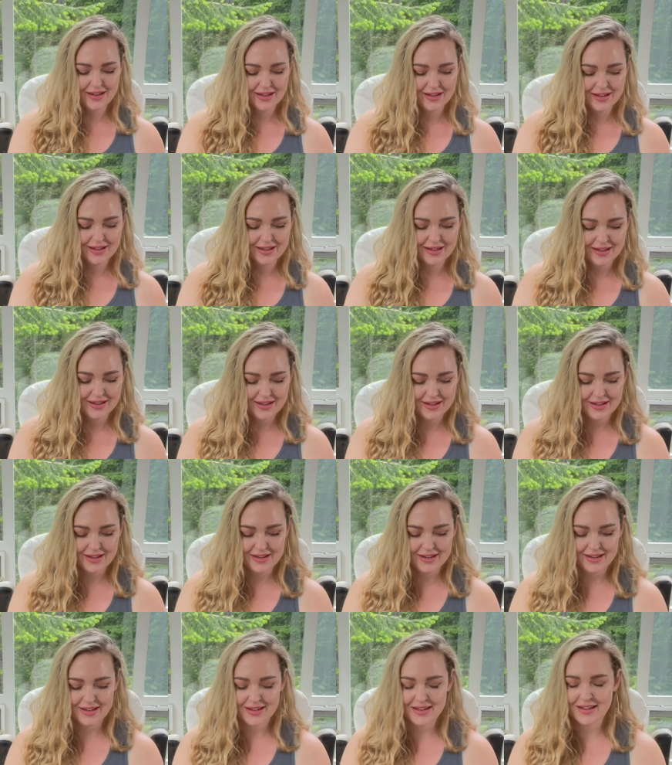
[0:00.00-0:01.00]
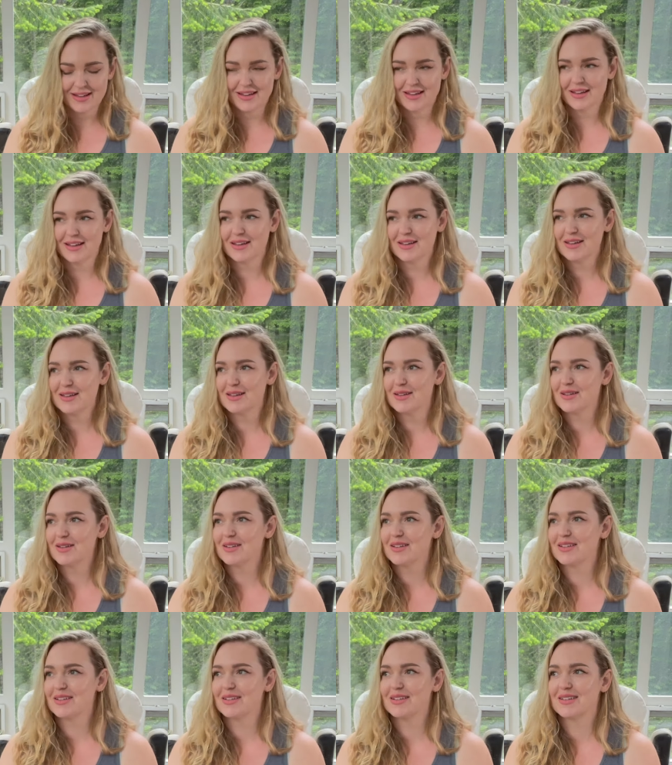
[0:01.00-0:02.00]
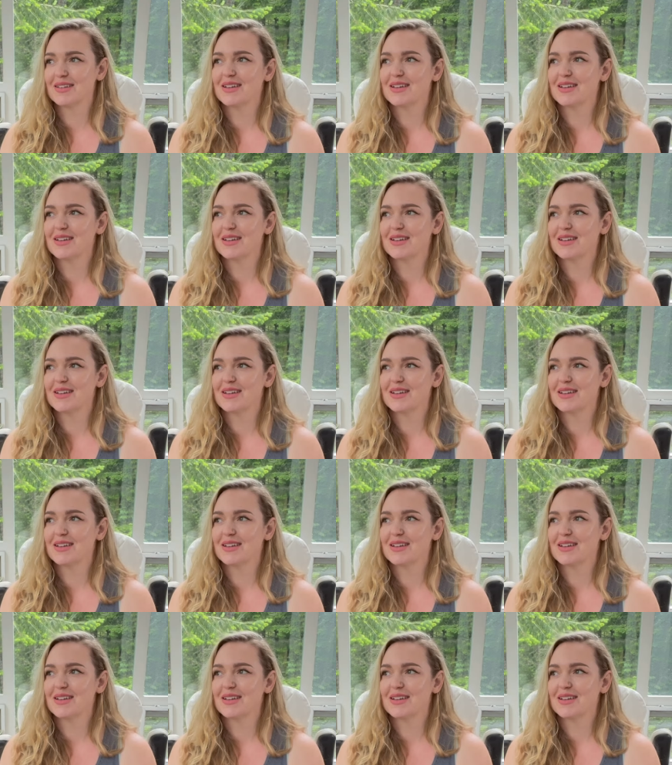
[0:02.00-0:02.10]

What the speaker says: (no one is talking)